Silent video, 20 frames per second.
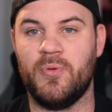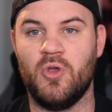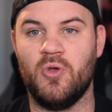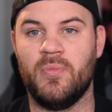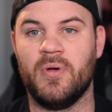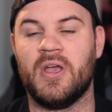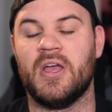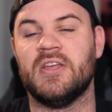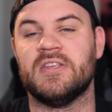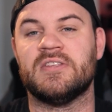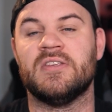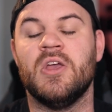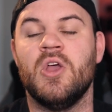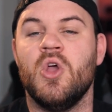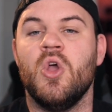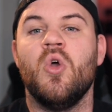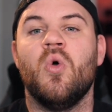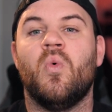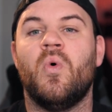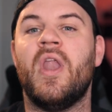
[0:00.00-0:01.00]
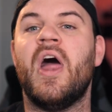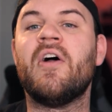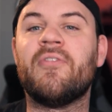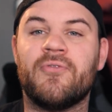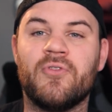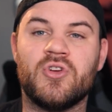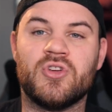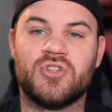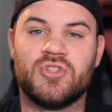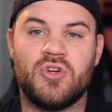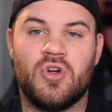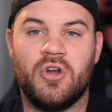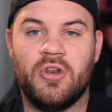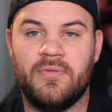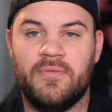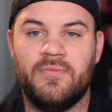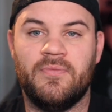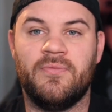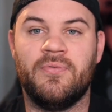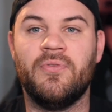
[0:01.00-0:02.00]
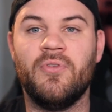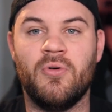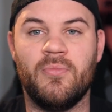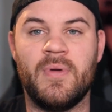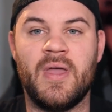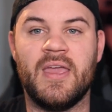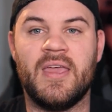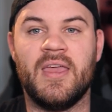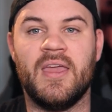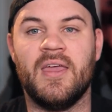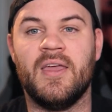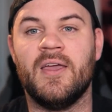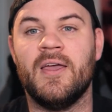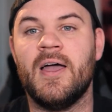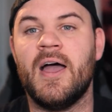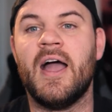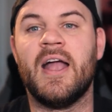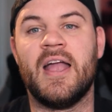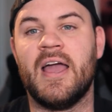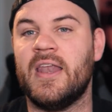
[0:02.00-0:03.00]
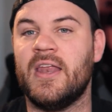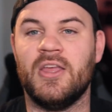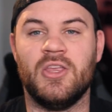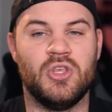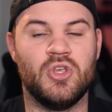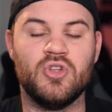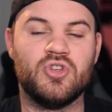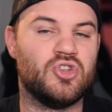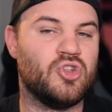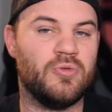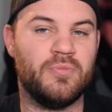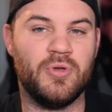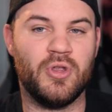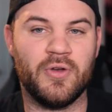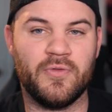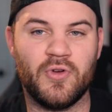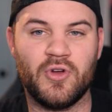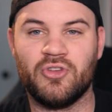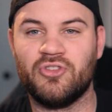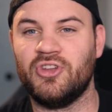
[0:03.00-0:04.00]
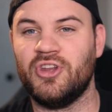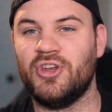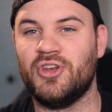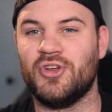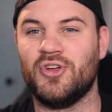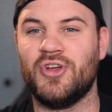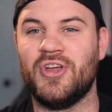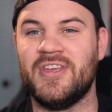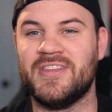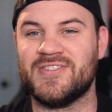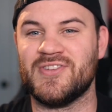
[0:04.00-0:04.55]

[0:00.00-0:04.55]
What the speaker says: you because when I first started filmmaking, I got a YouTube University degree.